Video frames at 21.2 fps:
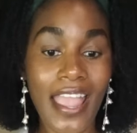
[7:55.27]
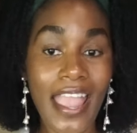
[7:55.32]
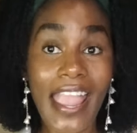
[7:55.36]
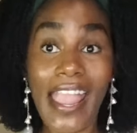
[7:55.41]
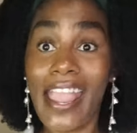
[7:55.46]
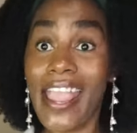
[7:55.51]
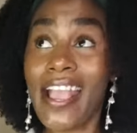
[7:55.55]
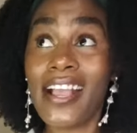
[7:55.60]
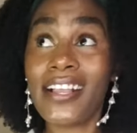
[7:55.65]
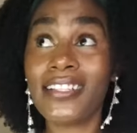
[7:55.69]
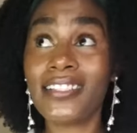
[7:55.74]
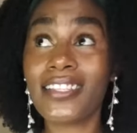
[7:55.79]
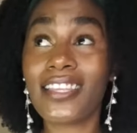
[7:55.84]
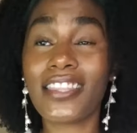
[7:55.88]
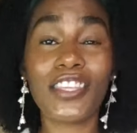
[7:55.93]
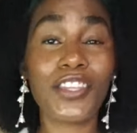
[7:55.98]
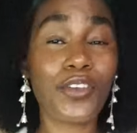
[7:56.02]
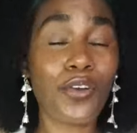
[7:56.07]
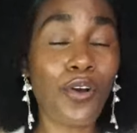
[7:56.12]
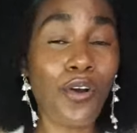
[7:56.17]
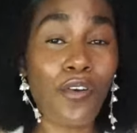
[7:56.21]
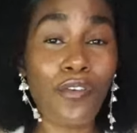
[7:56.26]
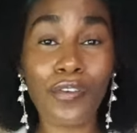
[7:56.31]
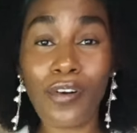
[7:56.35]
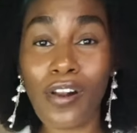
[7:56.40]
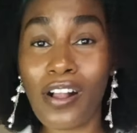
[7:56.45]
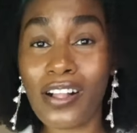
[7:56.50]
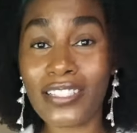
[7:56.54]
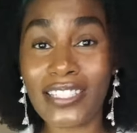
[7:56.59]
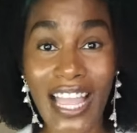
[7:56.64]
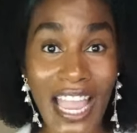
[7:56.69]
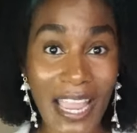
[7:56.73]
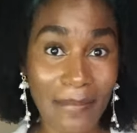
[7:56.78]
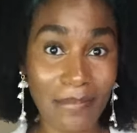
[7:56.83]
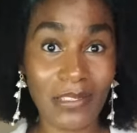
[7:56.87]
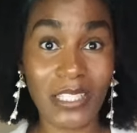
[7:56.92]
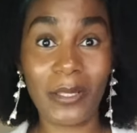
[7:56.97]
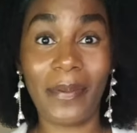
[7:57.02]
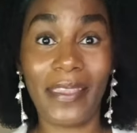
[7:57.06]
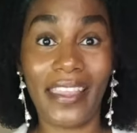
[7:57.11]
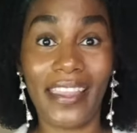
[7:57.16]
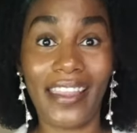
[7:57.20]
and the overall time
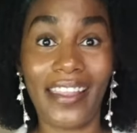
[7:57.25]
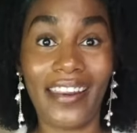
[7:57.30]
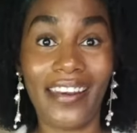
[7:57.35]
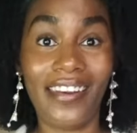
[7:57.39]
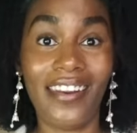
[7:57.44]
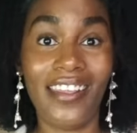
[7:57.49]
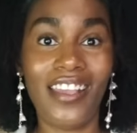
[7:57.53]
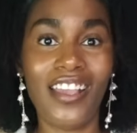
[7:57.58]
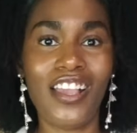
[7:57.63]
span.